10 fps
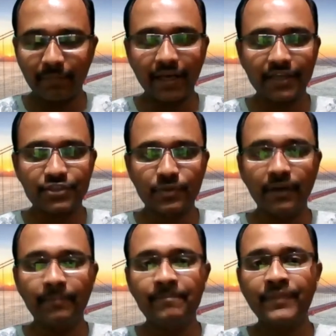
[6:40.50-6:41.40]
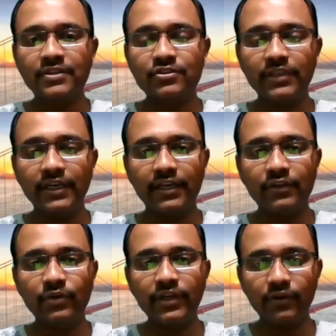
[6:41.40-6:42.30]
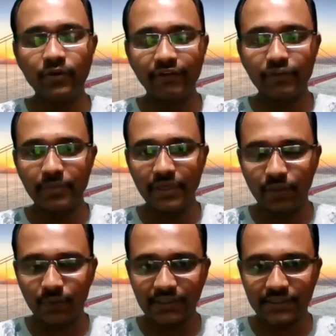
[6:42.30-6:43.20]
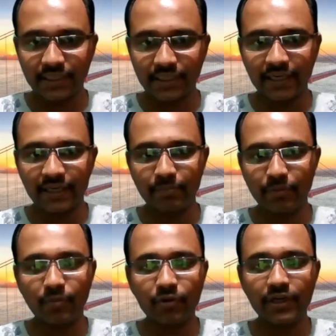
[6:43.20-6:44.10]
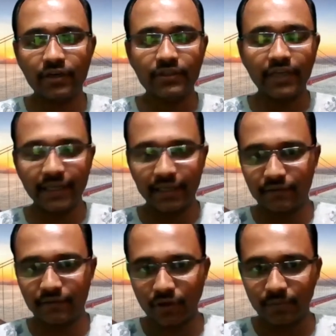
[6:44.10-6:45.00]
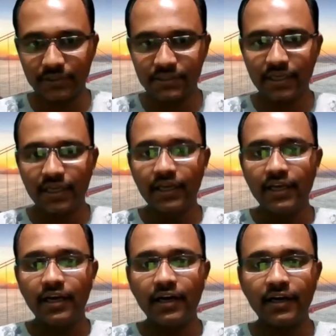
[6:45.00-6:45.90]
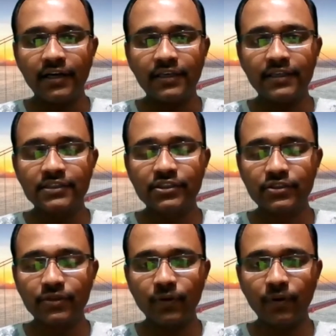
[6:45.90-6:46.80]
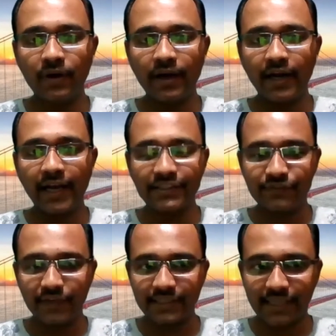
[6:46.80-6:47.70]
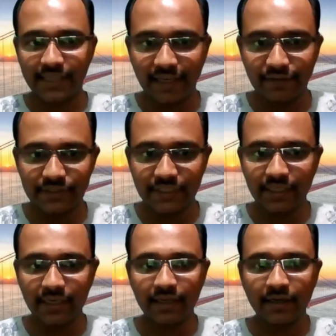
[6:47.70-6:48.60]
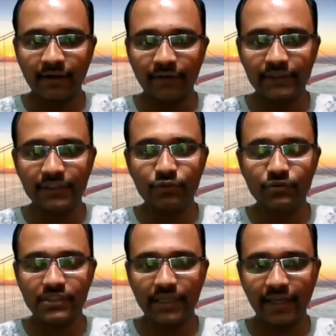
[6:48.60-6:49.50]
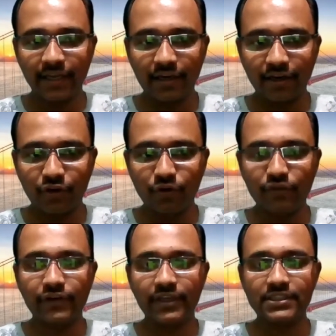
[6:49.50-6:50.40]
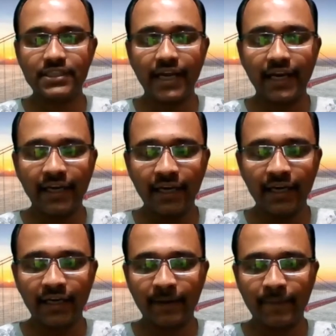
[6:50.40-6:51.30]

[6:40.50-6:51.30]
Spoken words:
management, so that you have to build it once and get it promoted to the higher environment. As far as I have seen with the tools like CodeFresh and